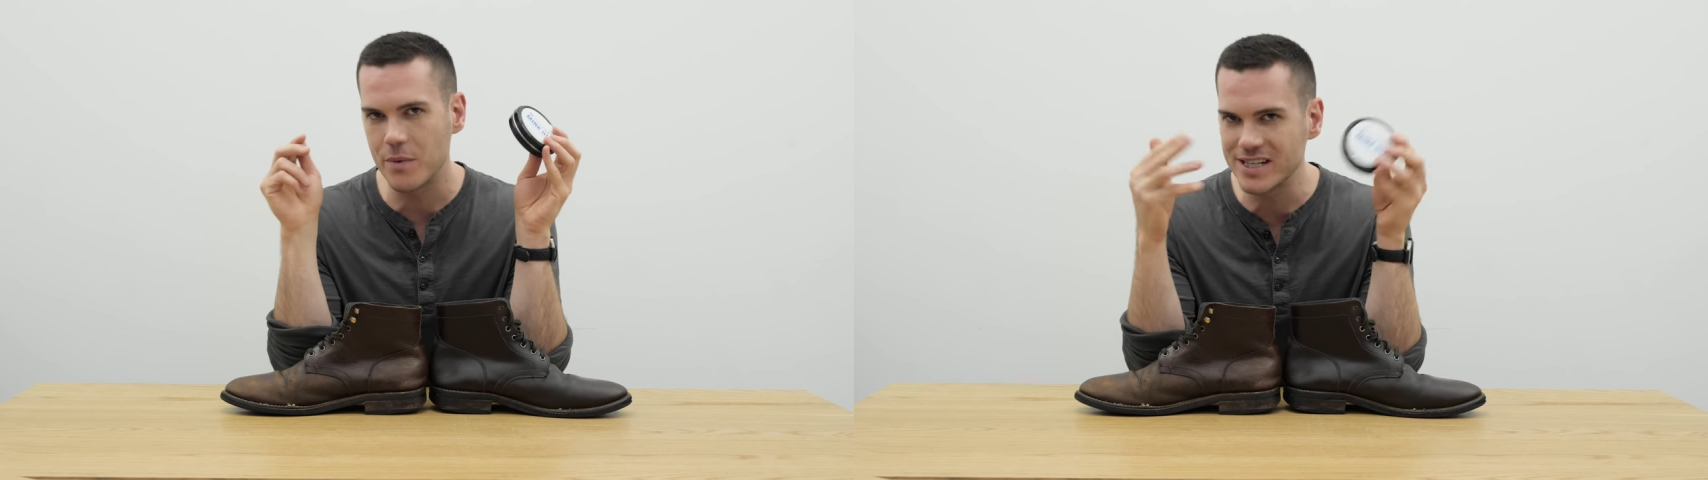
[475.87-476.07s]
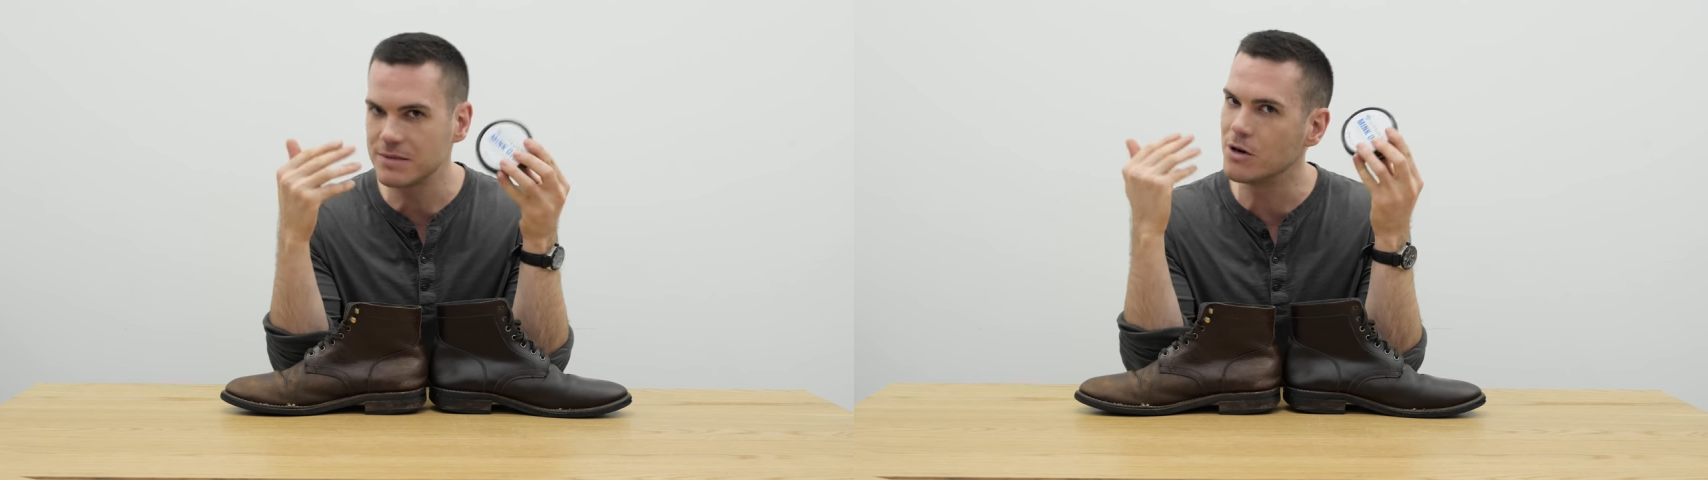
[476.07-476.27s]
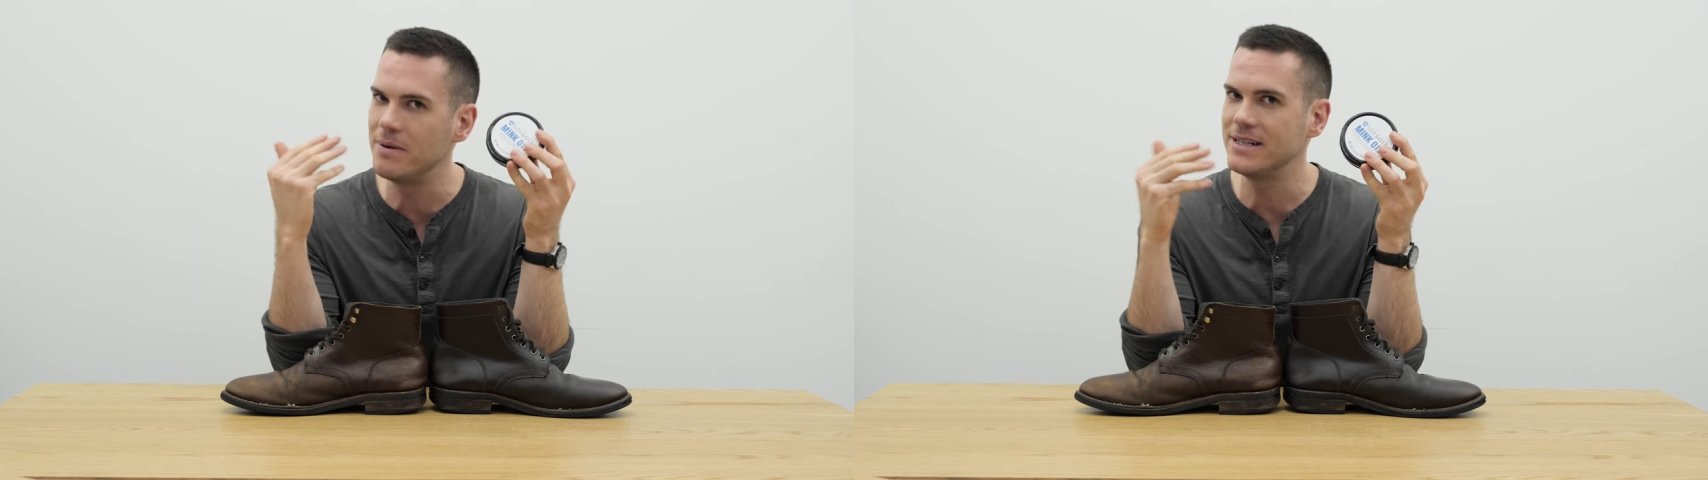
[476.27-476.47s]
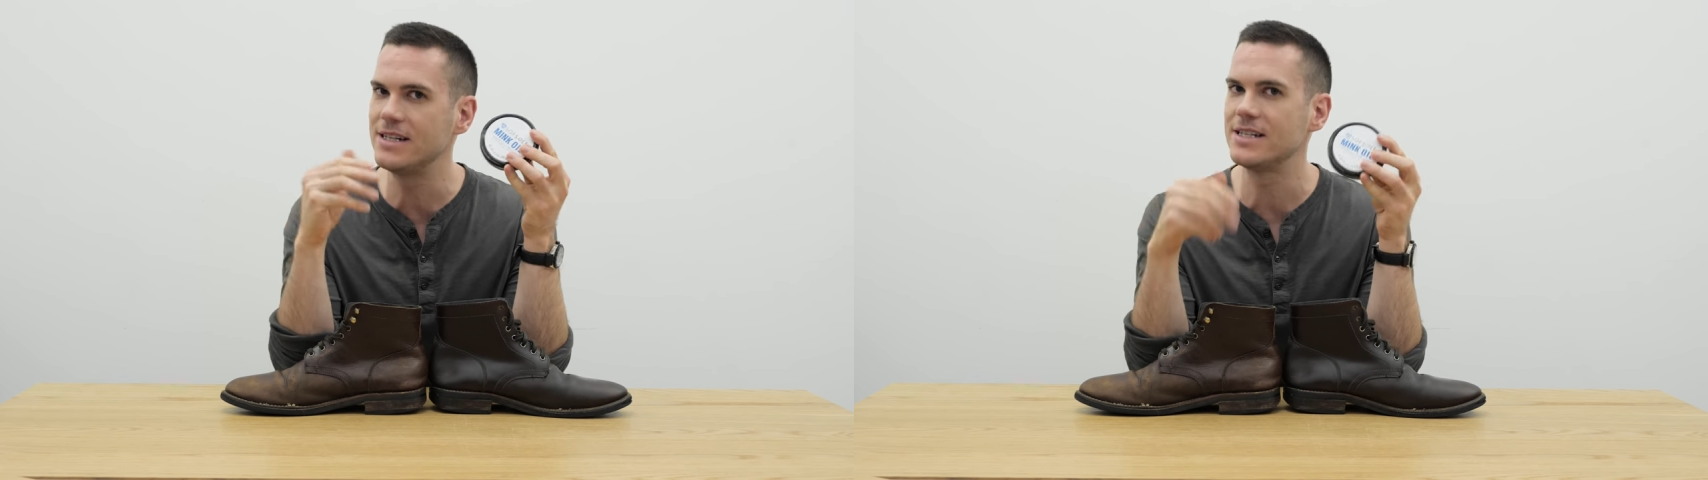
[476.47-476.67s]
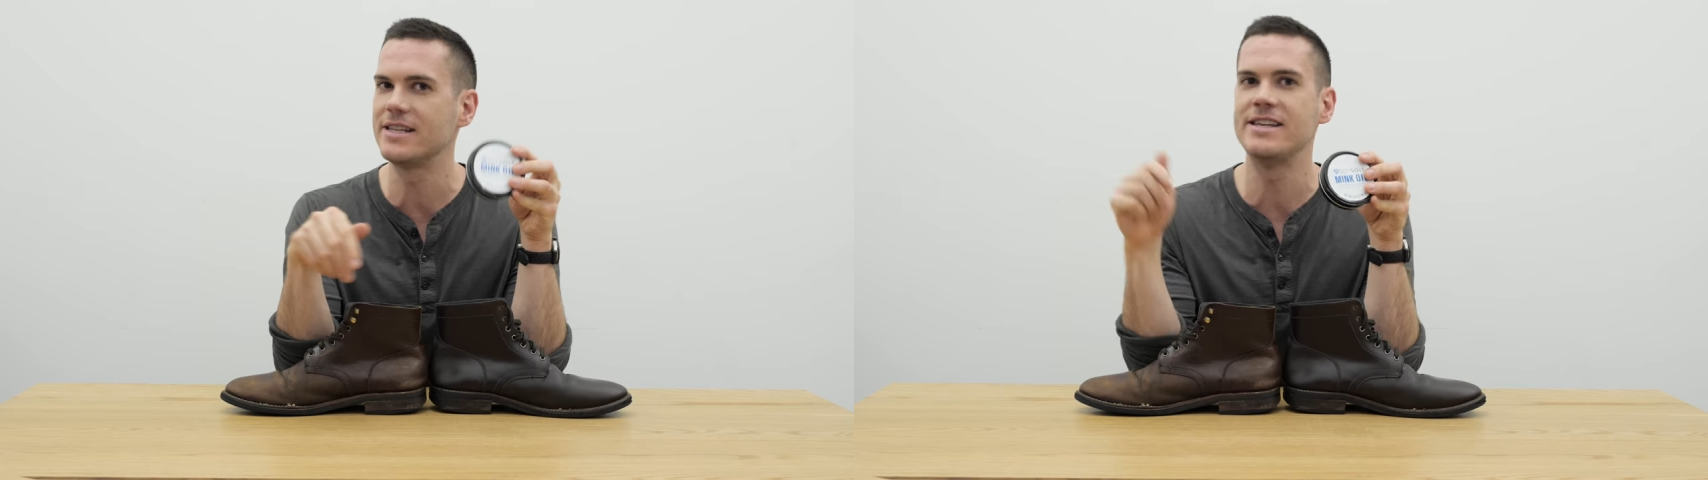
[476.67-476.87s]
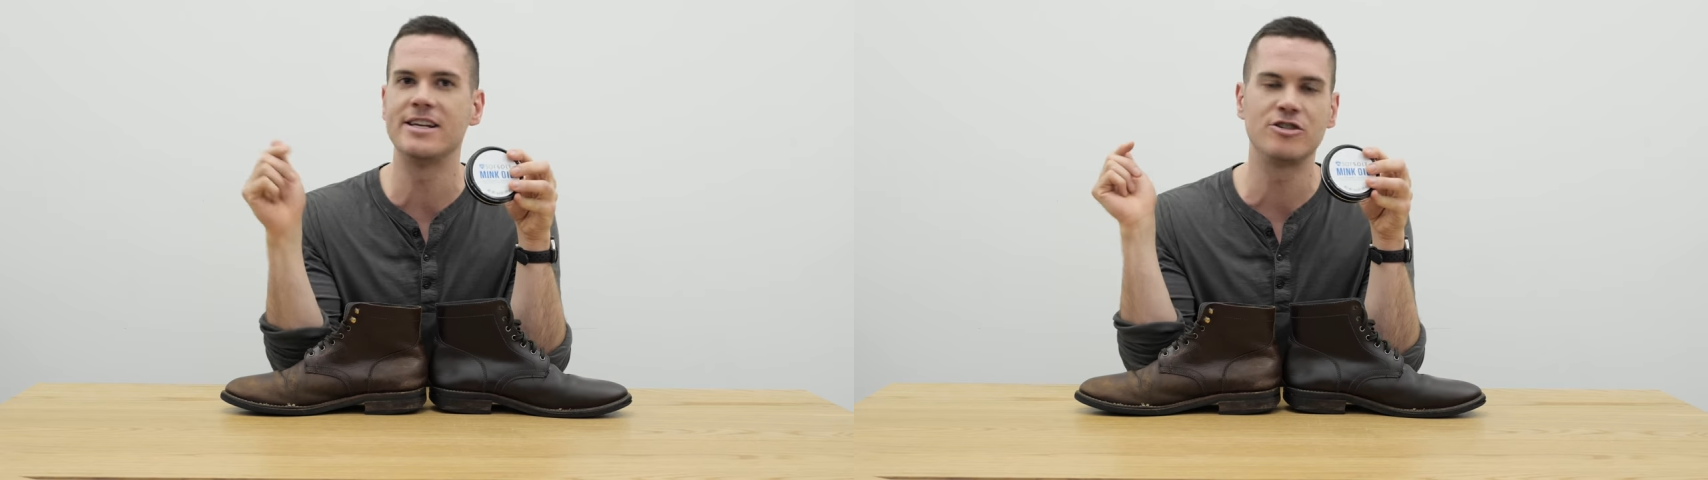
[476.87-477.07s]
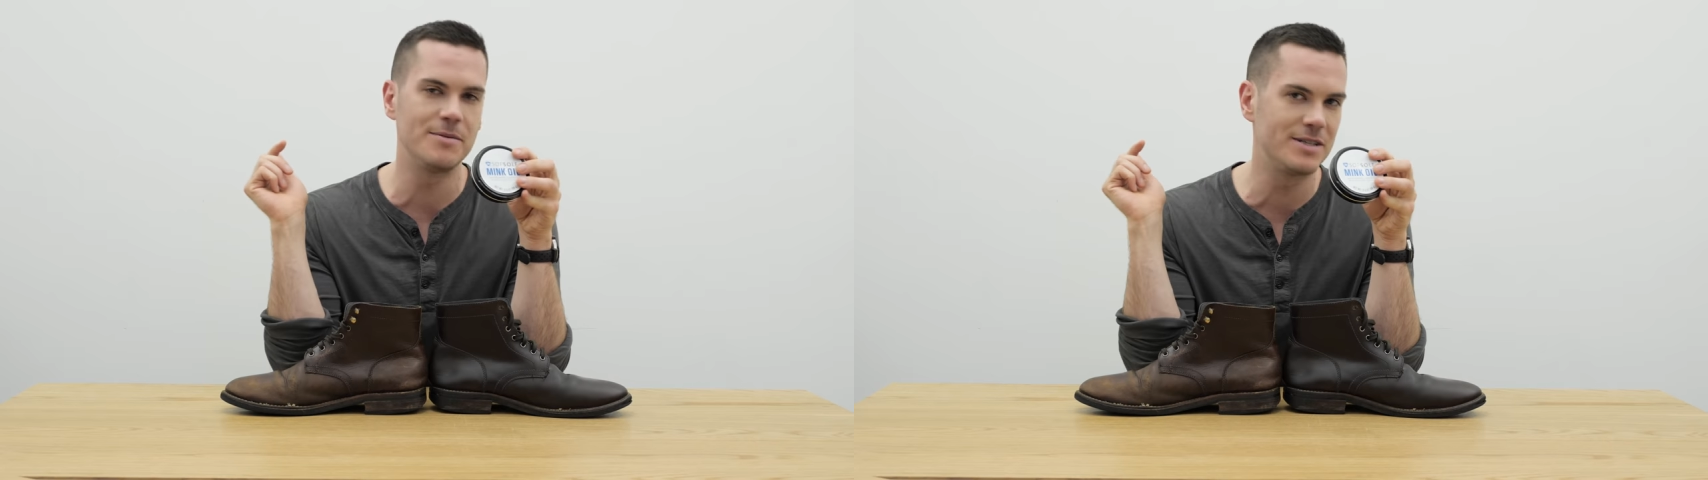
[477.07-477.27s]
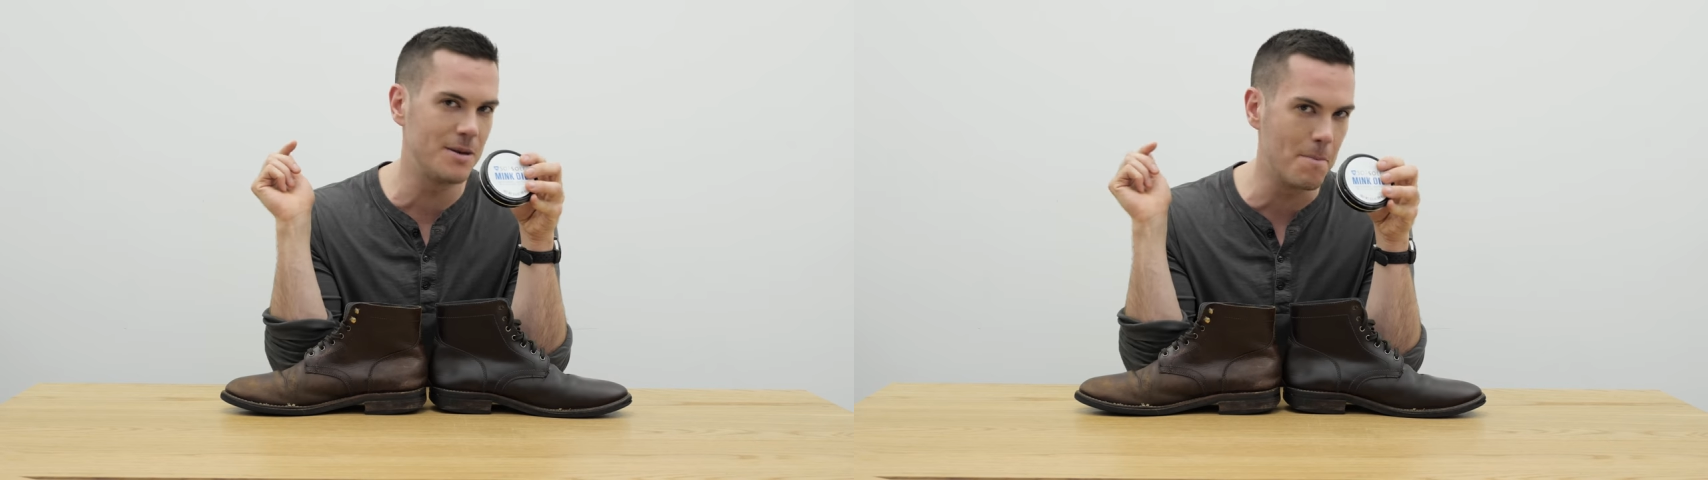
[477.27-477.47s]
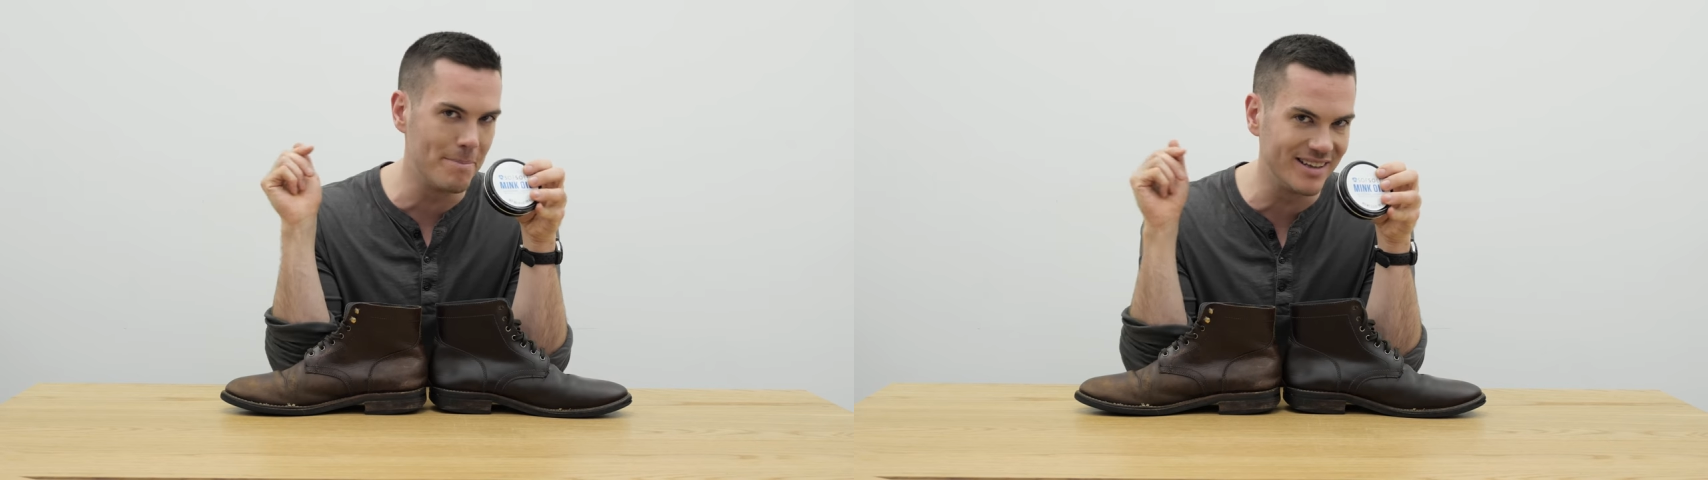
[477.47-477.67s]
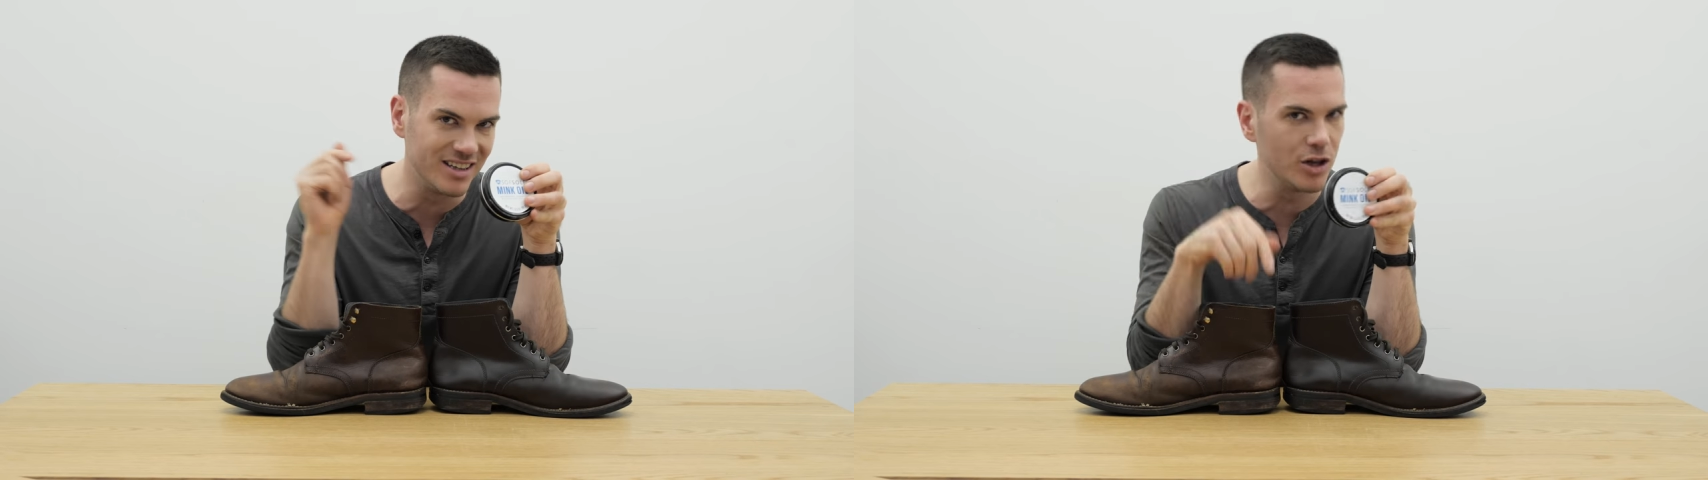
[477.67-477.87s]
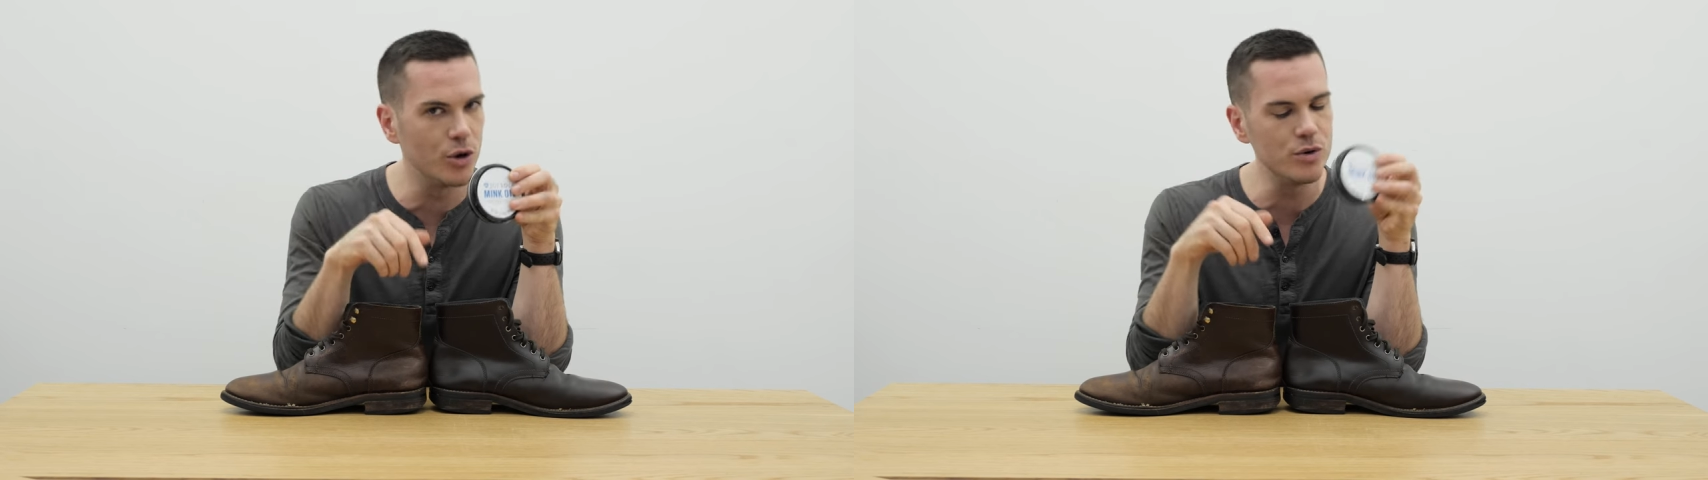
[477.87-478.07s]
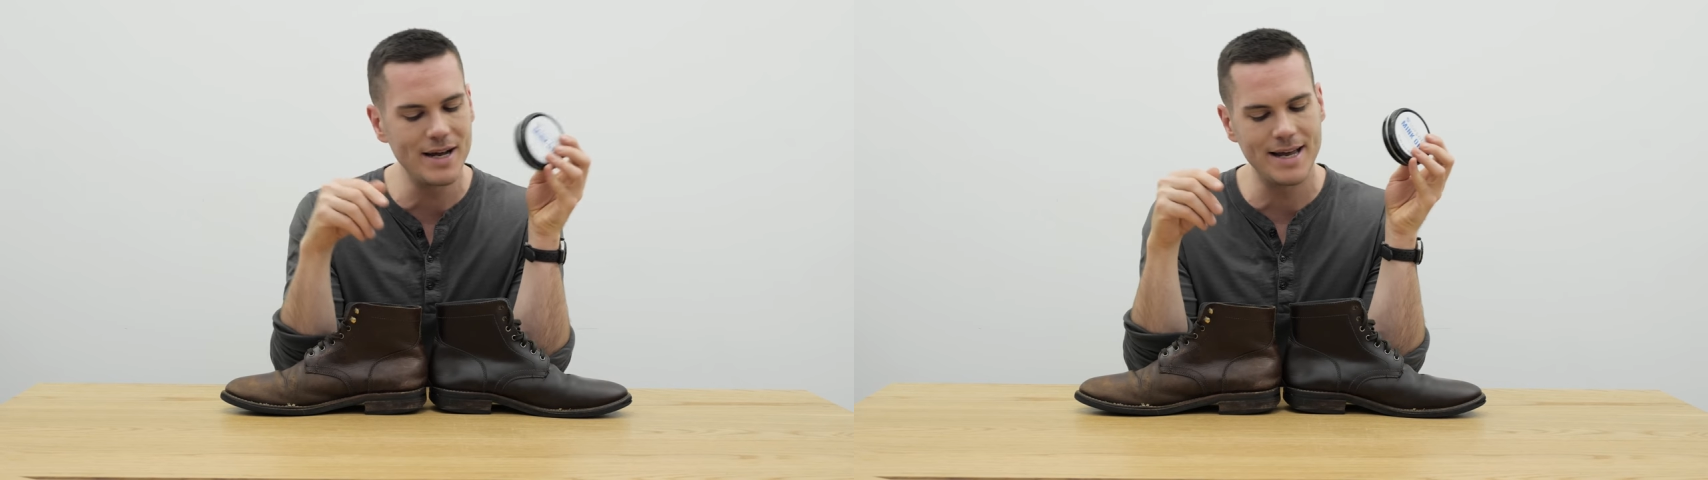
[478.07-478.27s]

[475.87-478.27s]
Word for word: with some more pictures is in the description below,